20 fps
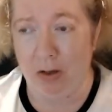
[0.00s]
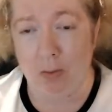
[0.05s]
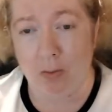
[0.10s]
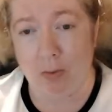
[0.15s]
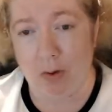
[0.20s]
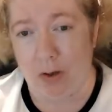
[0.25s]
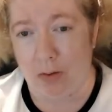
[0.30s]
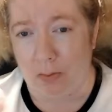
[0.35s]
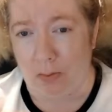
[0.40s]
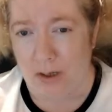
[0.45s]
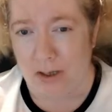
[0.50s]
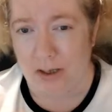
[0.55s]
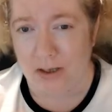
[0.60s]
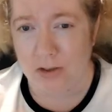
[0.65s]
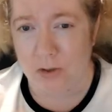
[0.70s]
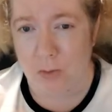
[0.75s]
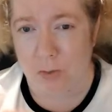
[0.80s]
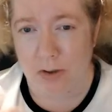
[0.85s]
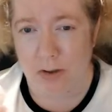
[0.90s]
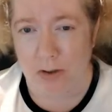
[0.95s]

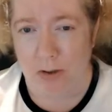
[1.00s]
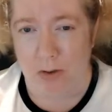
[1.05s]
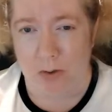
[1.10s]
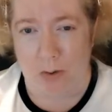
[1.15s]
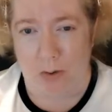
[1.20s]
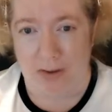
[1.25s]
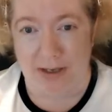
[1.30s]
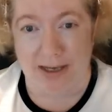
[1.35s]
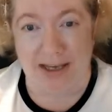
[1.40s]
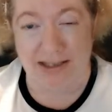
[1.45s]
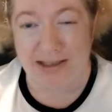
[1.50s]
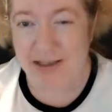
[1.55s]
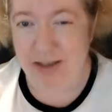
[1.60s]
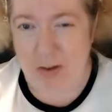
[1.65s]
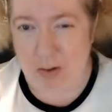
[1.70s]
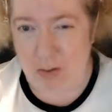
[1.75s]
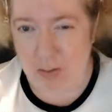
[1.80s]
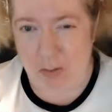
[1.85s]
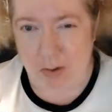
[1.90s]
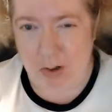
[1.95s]
Rodriguez one, the
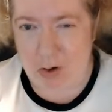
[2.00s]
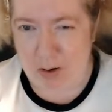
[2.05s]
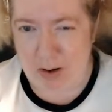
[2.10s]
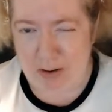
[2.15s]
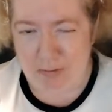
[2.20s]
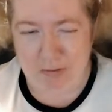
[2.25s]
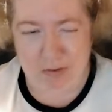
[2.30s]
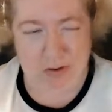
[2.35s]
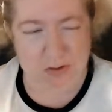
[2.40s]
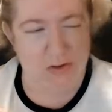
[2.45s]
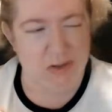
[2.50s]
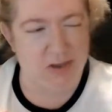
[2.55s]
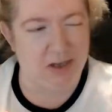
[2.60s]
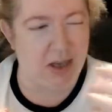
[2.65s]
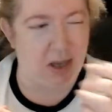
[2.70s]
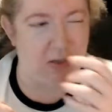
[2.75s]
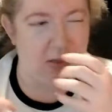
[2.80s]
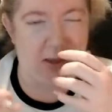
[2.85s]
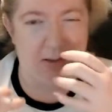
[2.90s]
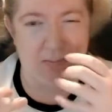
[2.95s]
Narciso, or however you
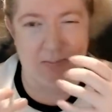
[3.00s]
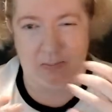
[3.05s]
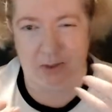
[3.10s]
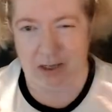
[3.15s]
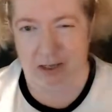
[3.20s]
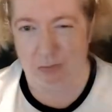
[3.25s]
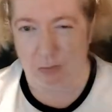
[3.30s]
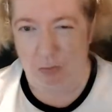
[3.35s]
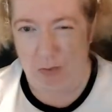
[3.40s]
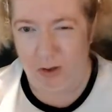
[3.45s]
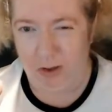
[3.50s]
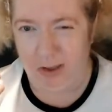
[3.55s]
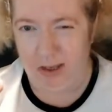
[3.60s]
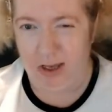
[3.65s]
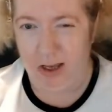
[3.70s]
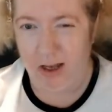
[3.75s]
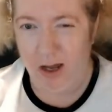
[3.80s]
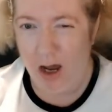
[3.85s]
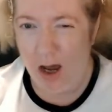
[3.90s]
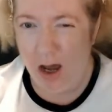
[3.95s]
say that, being
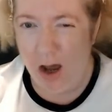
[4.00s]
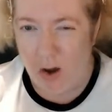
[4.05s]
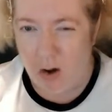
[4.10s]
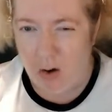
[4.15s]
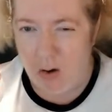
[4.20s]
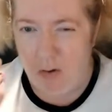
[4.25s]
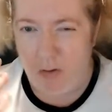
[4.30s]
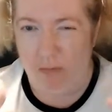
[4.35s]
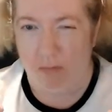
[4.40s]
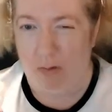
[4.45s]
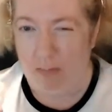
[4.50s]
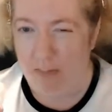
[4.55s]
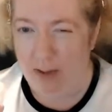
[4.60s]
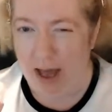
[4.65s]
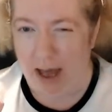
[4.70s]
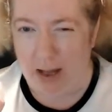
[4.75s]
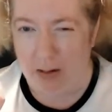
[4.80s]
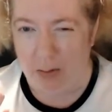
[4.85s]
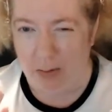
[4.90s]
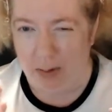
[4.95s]
really
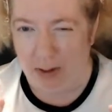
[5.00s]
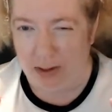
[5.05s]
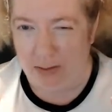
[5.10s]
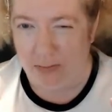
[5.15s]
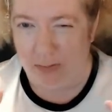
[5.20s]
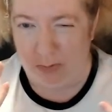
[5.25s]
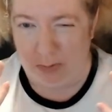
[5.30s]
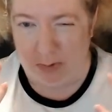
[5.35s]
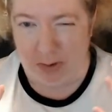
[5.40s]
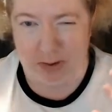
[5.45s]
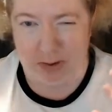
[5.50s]
overpowering with the